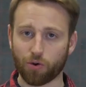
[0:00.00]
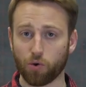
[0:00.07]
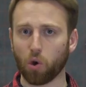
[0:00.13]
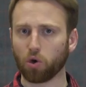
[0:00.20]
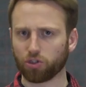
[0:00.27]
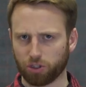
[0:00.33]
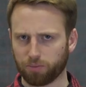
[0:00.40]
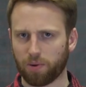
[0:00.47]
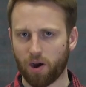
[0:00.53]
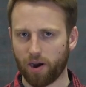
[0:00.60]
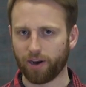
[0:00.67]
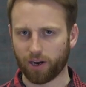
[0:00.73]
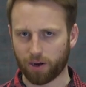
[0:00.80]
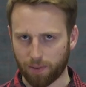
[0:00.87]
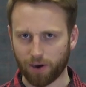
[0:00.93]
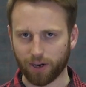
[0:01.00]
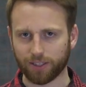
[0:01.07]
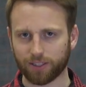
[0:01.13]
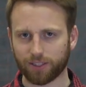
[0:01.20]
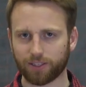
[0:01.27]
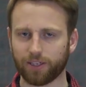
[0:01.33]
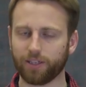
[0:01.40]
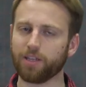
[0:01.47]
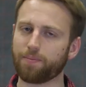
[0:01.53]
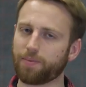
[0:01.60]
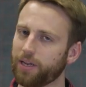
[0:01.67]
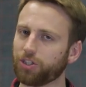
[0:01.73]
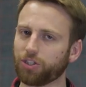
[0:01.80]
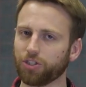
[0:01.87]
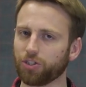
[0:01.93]
zone not just piling up ice, in the
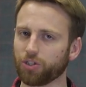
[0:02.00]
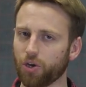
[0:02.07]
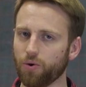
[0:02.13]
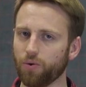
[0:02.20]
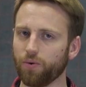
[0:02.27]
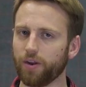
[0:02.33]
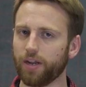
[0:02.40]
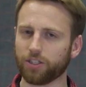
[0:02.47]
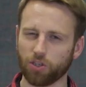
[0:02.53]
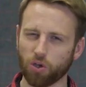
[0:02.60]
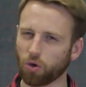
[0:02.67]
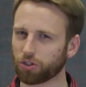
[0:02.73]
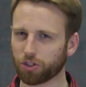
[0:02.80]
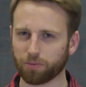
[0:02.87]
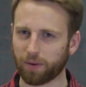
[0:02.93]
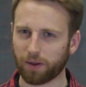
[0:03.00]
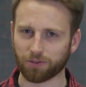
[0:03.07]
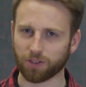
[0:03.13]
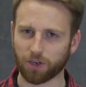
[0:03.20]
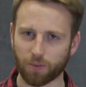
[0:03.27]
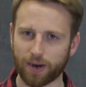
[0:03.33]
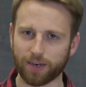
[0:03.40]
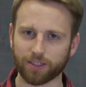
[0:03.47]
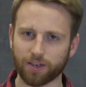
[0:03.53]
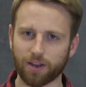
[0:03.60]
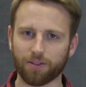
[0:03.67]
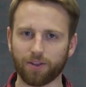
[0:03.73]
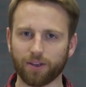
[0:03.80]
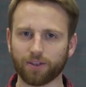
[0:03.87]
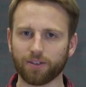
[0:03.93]
ablation zone it's not just melting away to
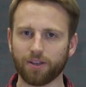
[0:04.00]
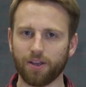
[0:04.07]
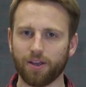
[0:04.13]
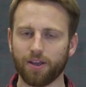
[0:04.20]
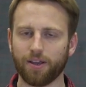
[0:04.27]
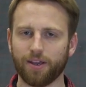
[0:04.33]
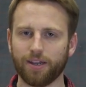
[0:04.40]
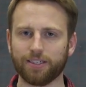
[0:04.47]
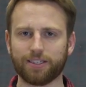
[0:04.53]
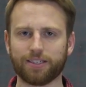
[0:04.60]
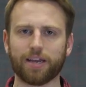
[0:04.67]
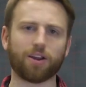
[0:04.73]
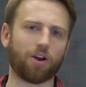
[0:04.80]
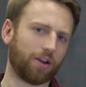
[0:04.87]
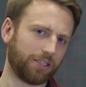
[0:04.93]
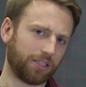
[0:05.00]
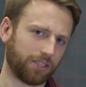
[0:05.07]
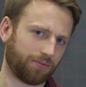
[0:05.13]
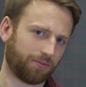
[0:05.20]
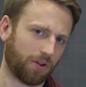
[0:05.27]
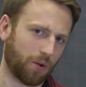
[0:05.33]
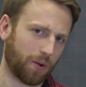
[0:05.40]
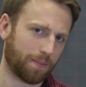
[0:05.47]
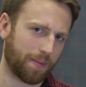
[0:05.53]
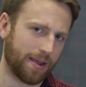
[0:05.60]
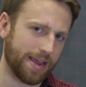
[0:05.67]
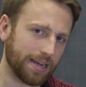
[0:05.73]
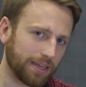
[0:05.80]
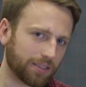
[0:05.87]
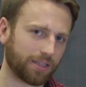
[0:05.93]
nothing. Instead, ice is flowing
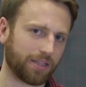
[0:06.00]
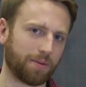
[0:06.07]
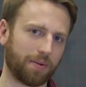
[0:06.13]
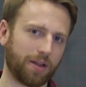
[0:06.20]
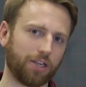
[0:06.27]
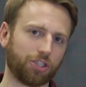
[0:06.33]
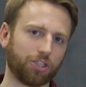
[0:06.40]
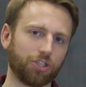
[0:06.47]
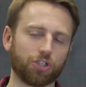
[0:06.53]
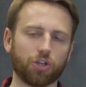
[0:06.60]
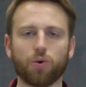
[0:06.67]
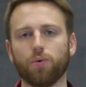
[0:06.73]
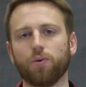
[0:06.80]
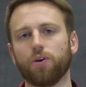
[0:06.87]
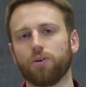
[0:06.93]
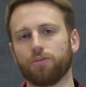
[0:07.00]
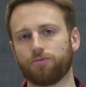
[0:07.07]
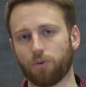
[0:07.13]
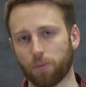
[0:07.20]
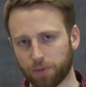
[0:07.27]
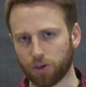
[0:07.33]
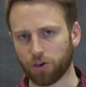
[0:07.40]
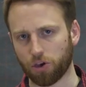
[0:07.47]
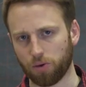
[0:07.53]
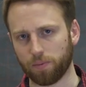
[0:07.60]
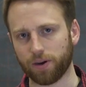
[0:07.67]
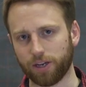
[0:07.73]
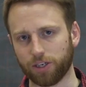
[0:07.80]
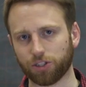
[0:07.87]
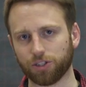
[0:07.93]
into the ablation zone from the
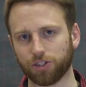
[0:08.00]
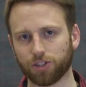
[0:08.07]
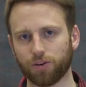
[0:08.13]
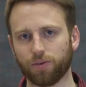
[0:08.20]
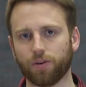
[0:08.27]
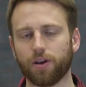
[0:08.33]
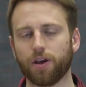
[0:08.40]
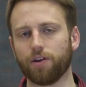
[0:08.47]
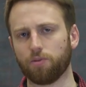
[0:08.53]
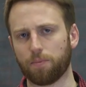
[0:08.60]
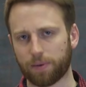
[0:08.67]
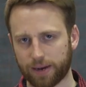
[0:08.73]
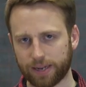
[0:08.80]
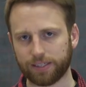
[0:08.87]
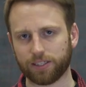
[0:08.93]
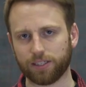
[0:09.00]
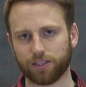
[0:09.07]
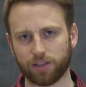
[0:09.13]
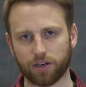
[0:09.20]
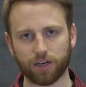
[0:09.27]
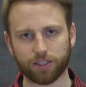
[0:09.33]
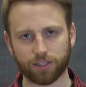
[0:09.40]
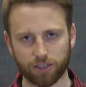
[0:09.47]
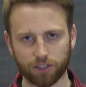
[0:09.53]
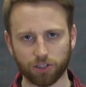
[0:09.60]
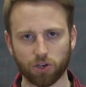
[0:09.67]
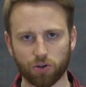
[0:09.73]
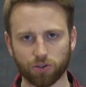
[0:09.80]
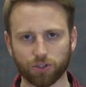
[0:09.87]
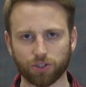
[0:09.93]
accumulation zone and replacing the ice that
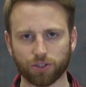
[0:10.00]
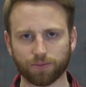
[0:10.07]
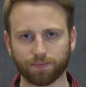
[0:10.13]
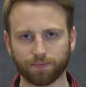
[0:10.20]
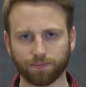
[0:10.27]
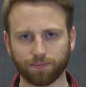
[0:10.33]
is lost.